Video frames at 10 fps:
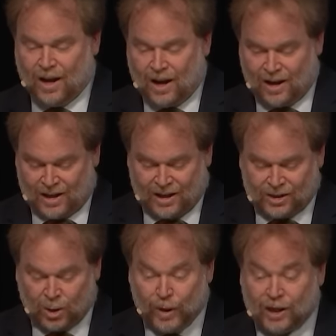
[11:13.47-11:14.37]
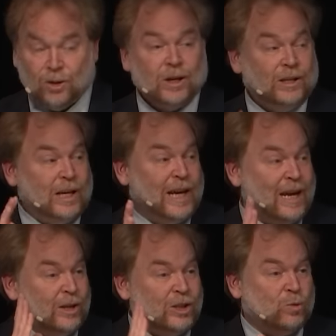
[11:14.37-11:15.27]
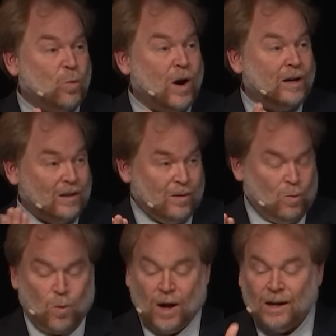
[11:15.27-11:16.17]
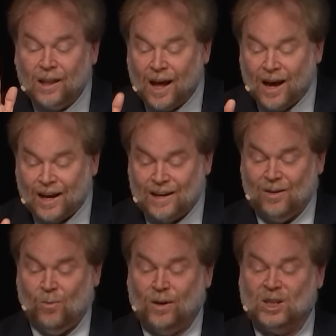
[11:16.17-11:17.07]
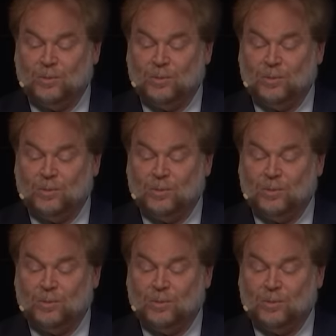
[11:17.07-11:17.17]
Uh, so we can look at, again, at just one, one line, one